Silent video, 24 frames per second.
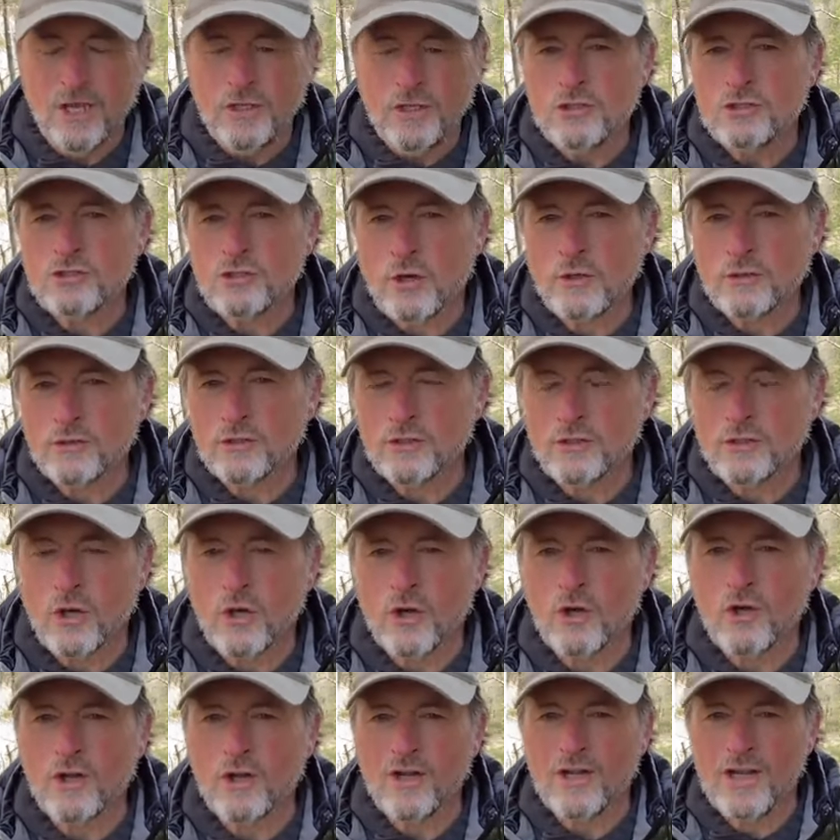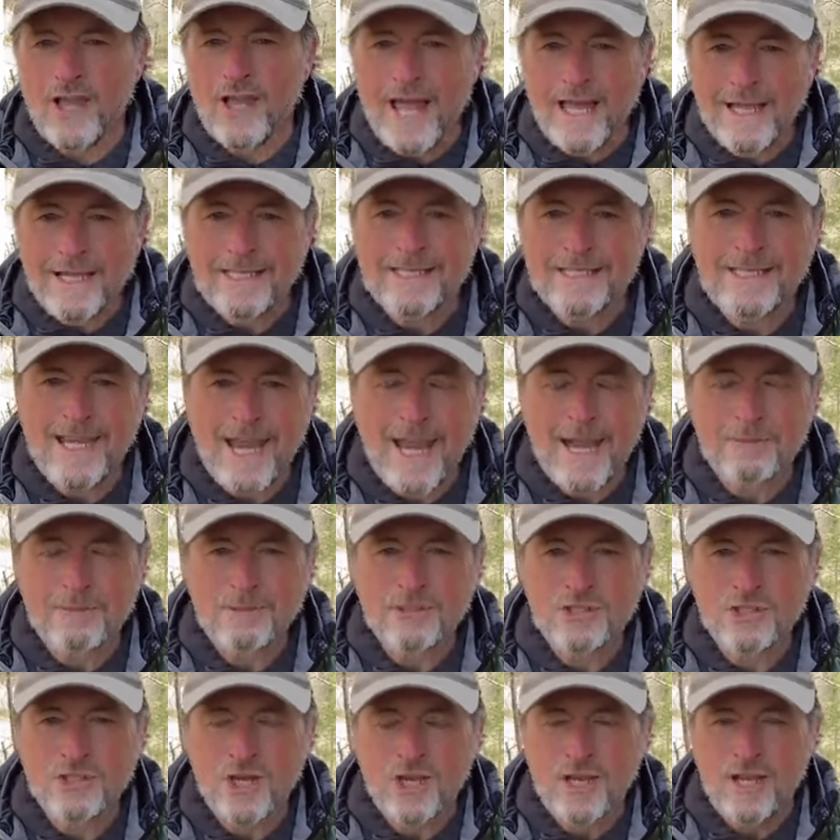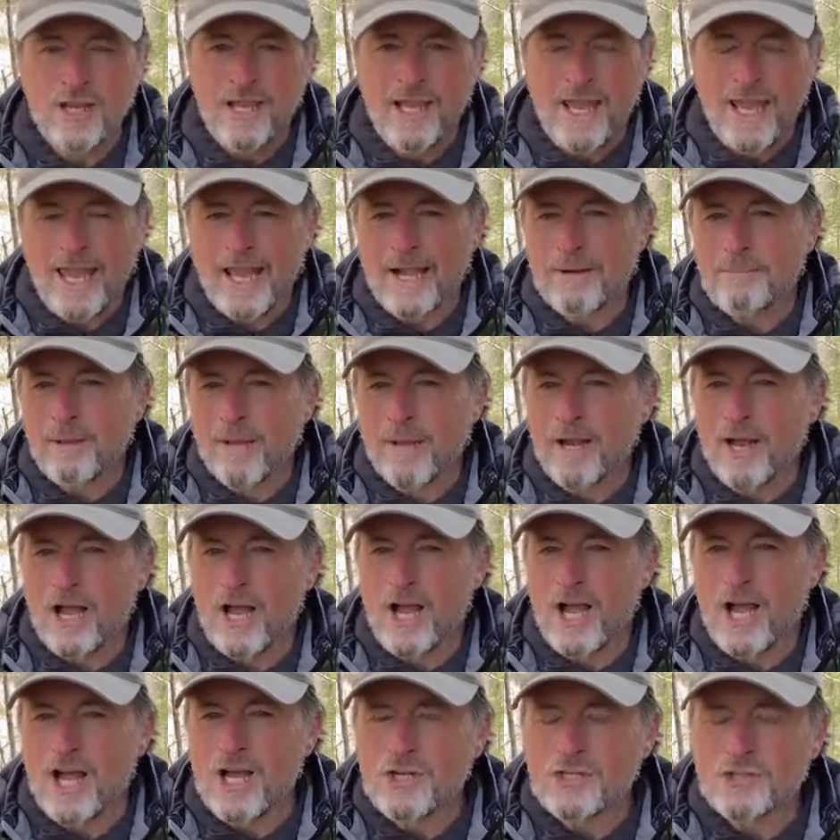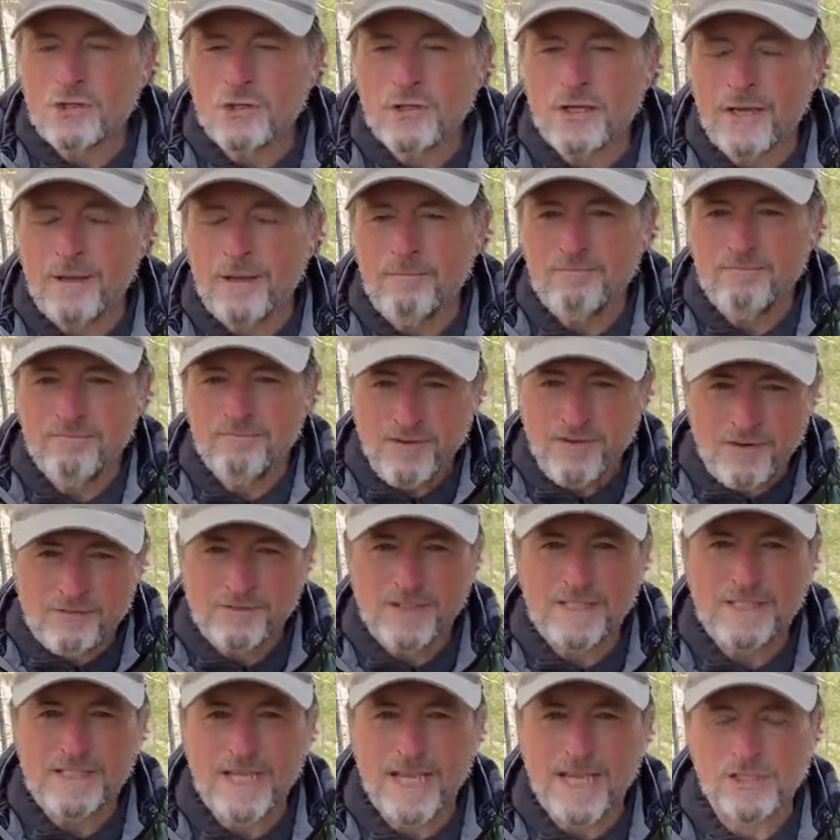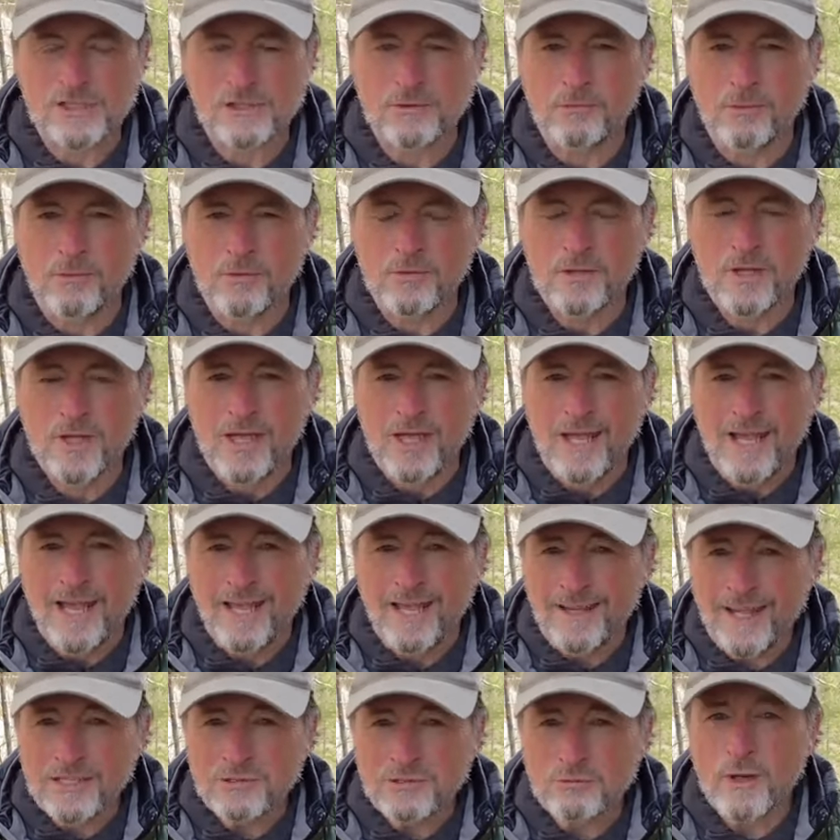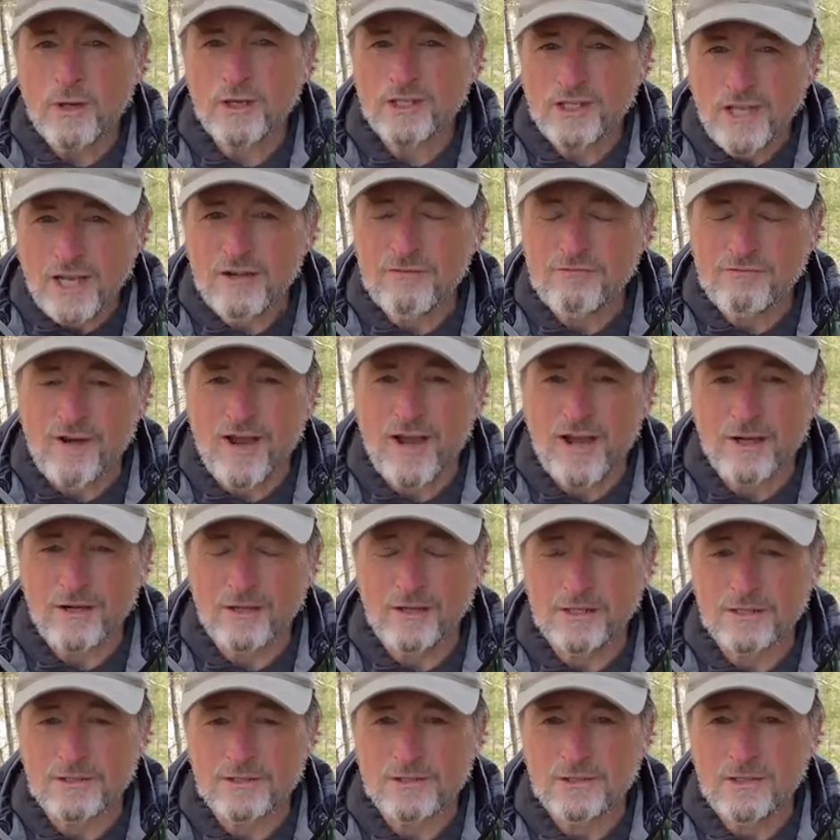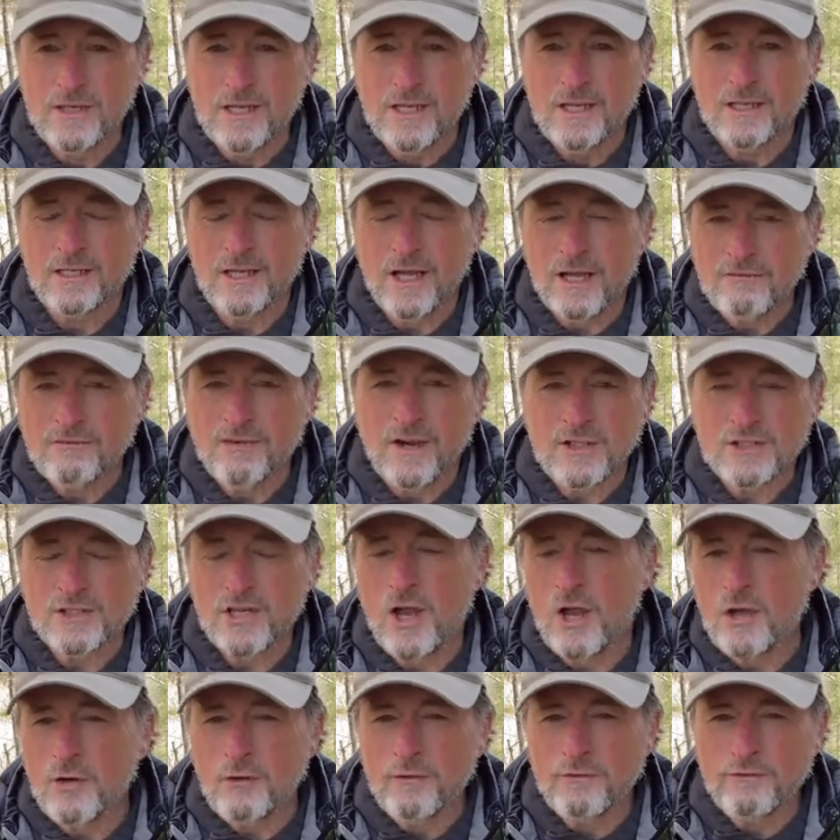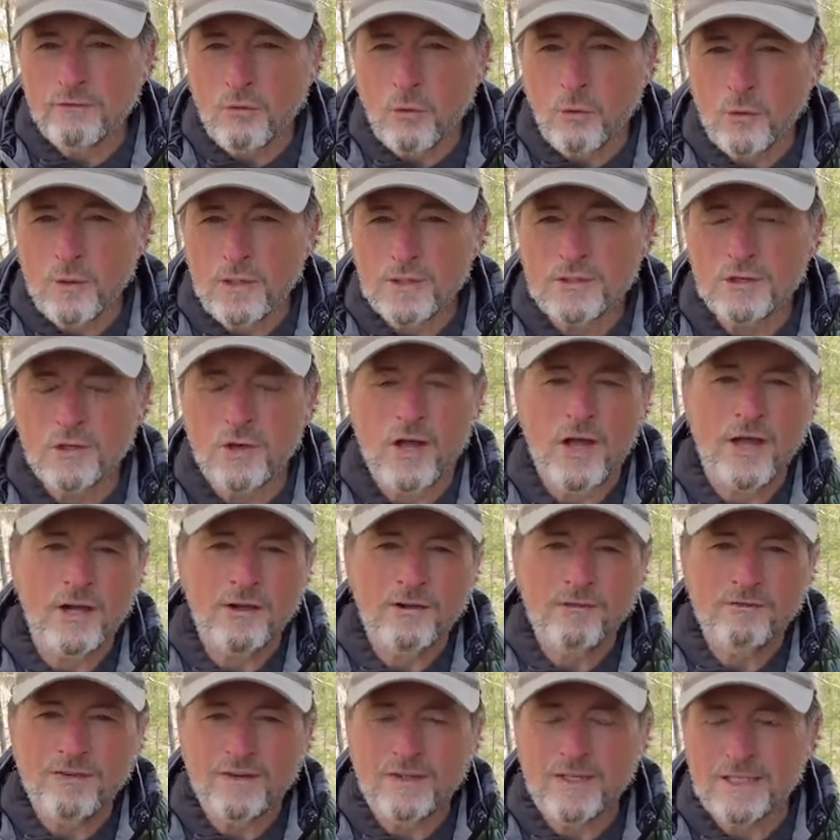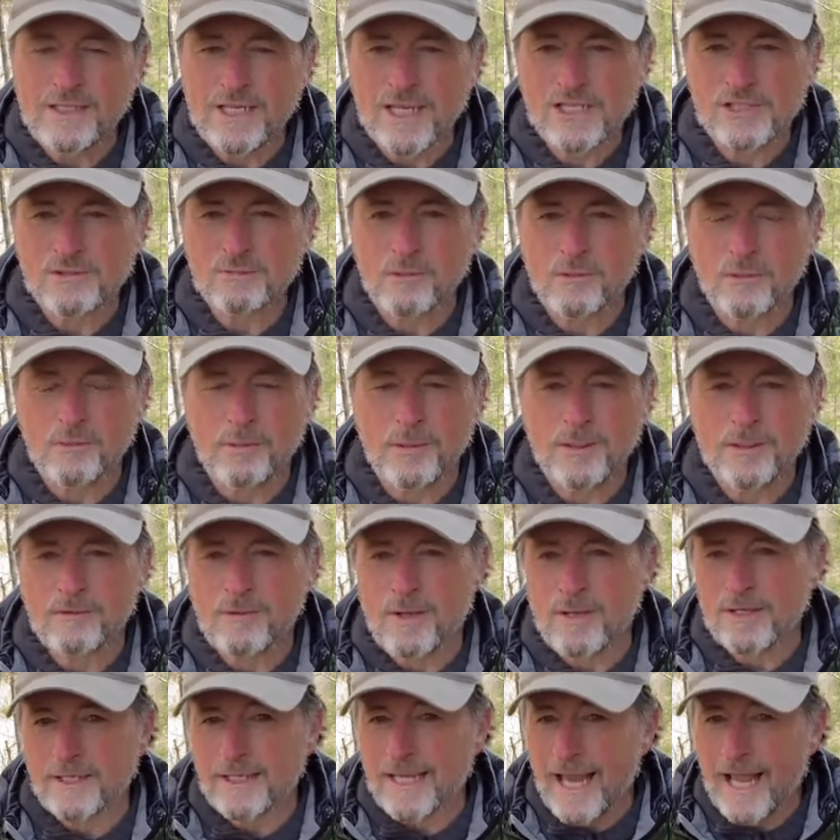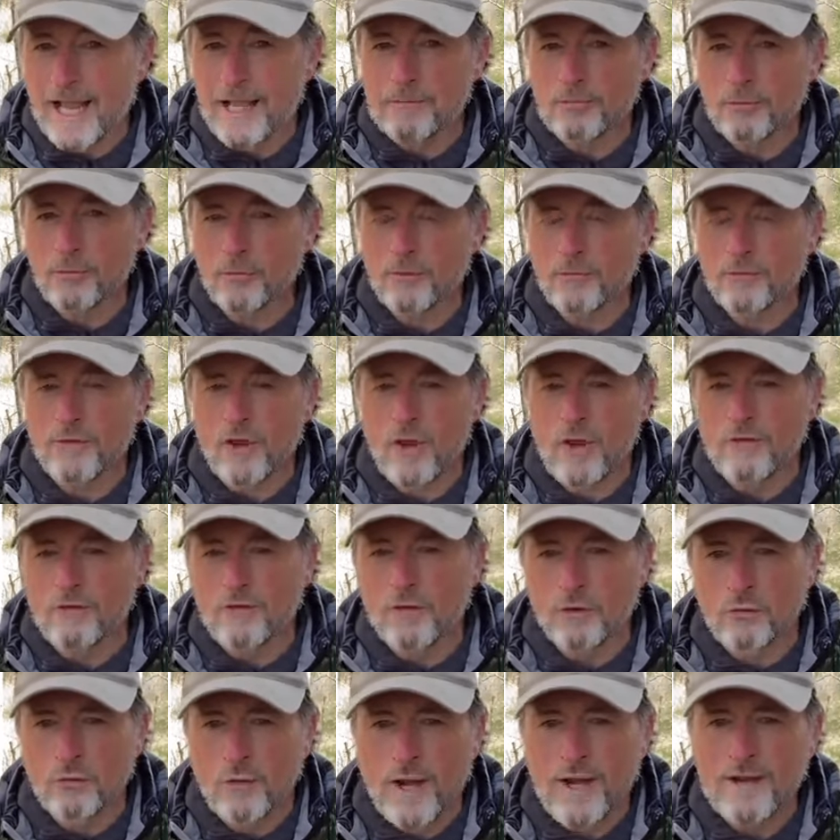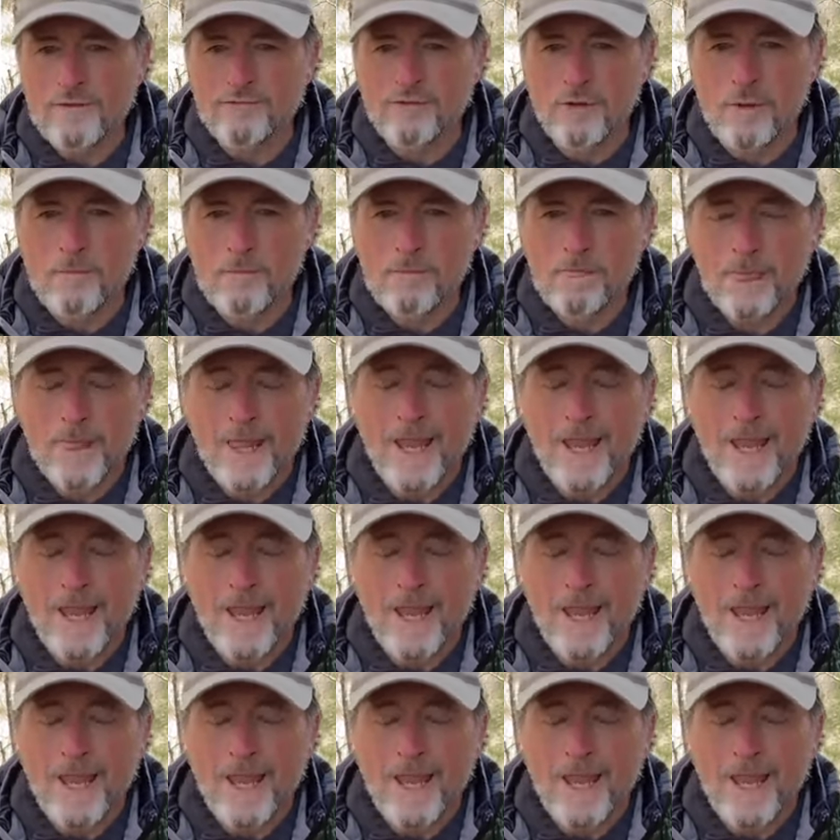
You start to incur a lot of damage at about 150 decibel. And what gunfire is. Gunfire is 140 to 150 decibel depending on the caliber of the rifle.